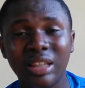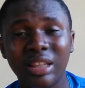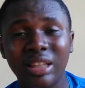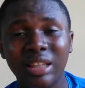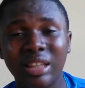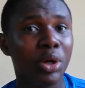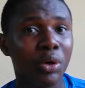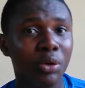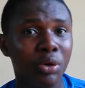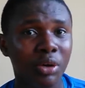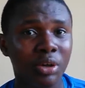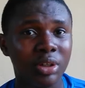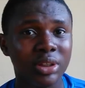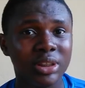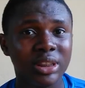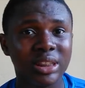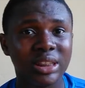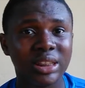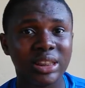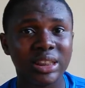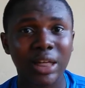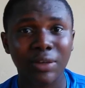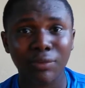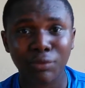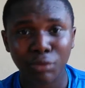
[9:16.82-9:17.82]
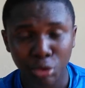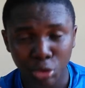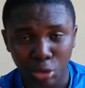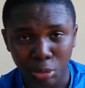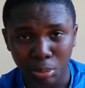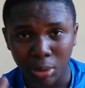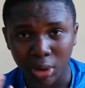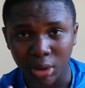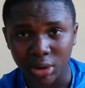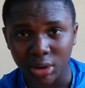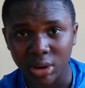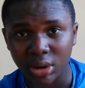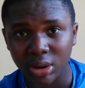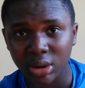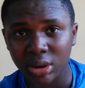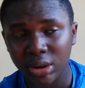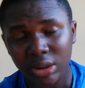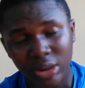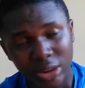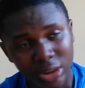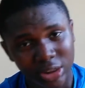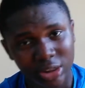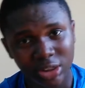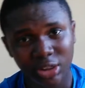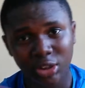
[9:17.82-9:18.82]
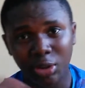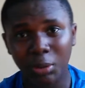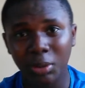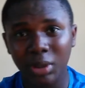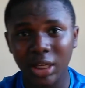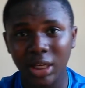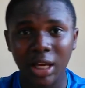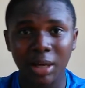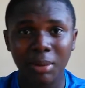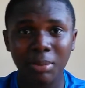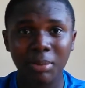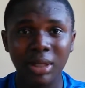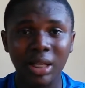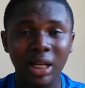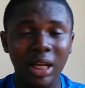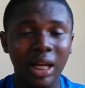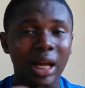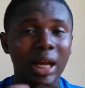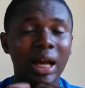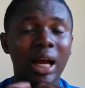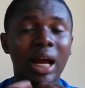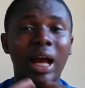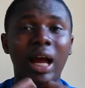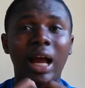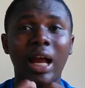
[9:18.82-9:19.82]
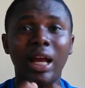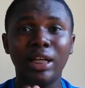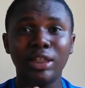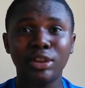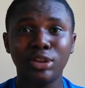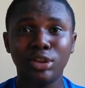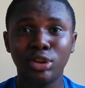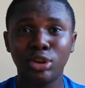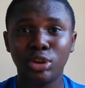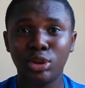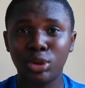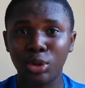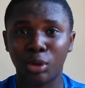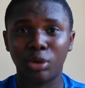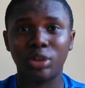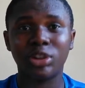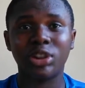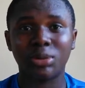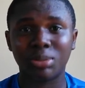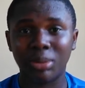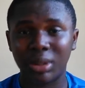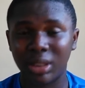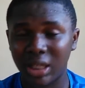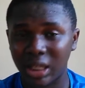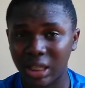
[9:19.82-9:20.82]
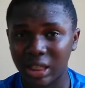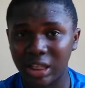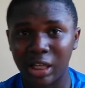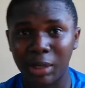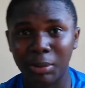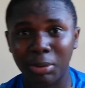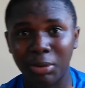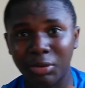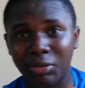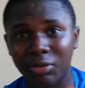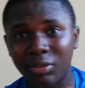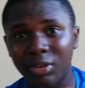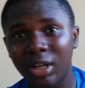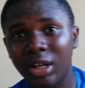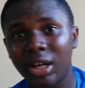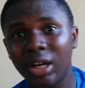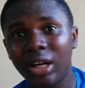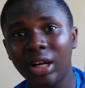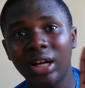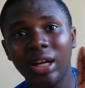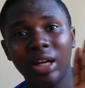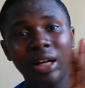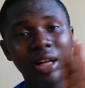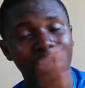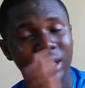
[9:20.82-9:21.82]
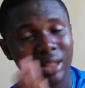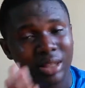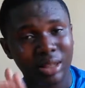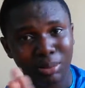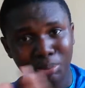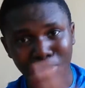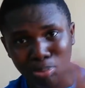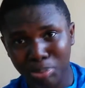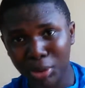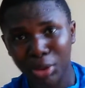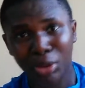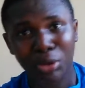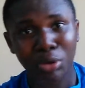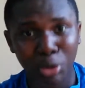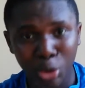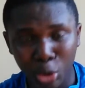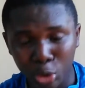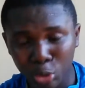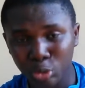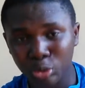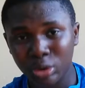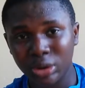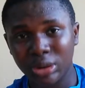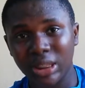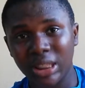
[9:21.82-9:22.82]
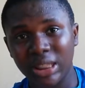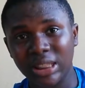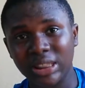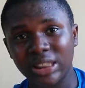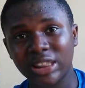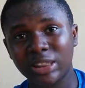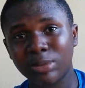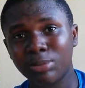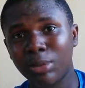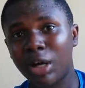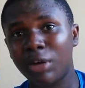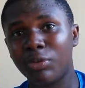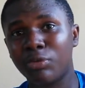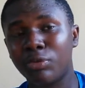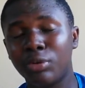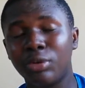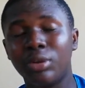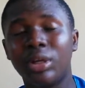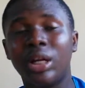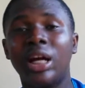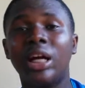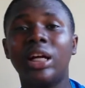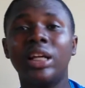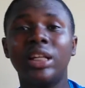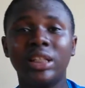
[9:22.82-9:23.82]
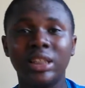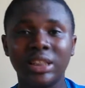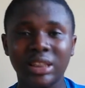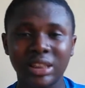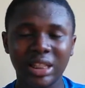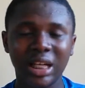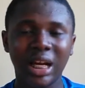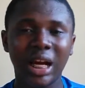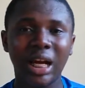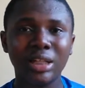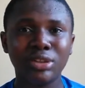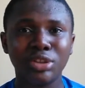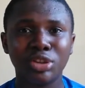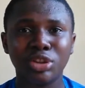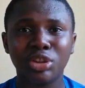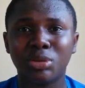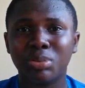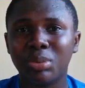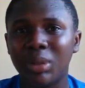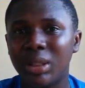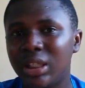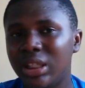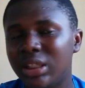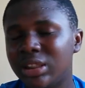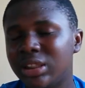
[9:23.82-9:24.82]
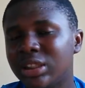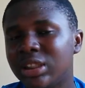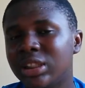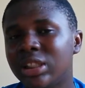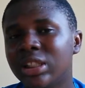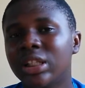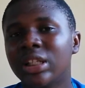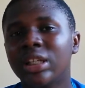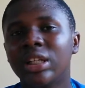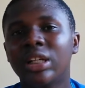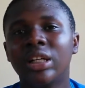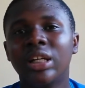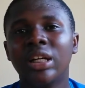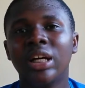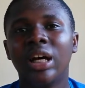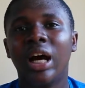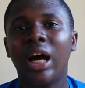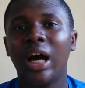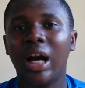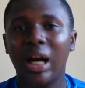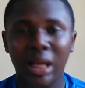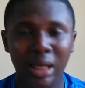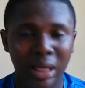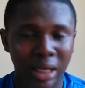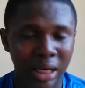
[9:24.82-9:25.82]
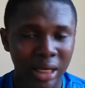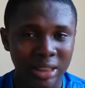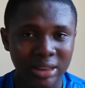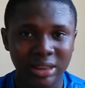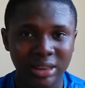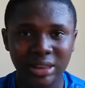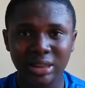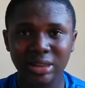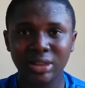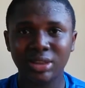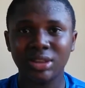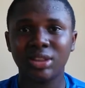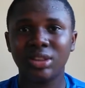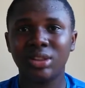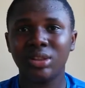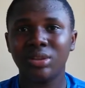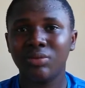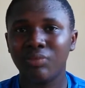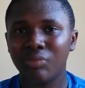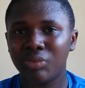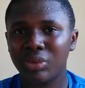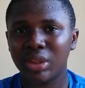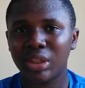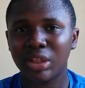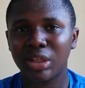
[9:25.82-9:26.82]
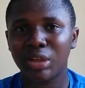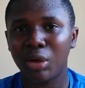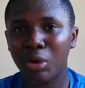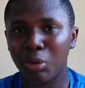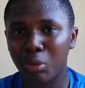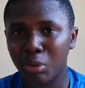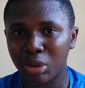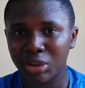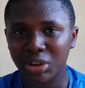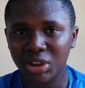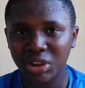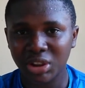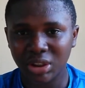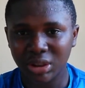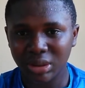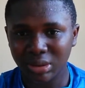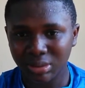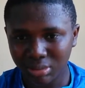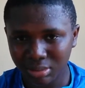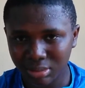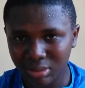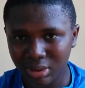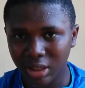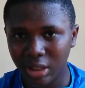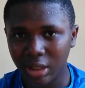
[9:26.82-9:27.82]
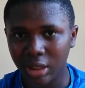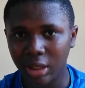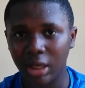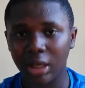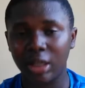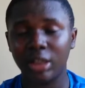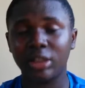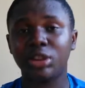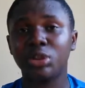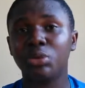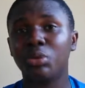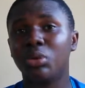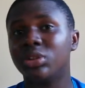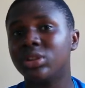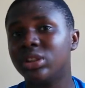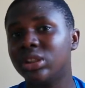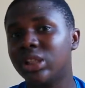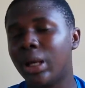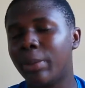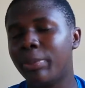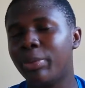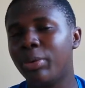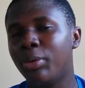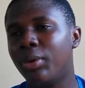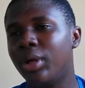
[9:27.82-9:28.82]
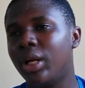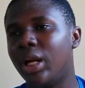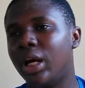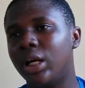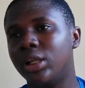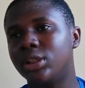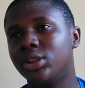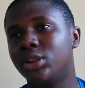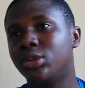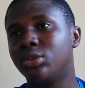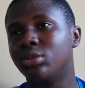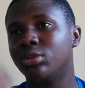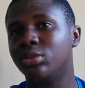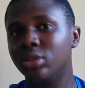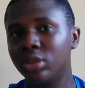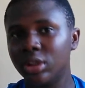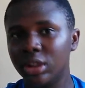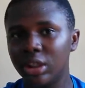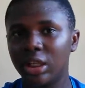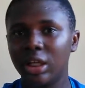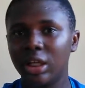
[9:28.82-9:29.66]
period. 7 good months. Someone like me, that I don't spend that type of period with a smartphone. I had to spend it, and I still wasn't happy when I had to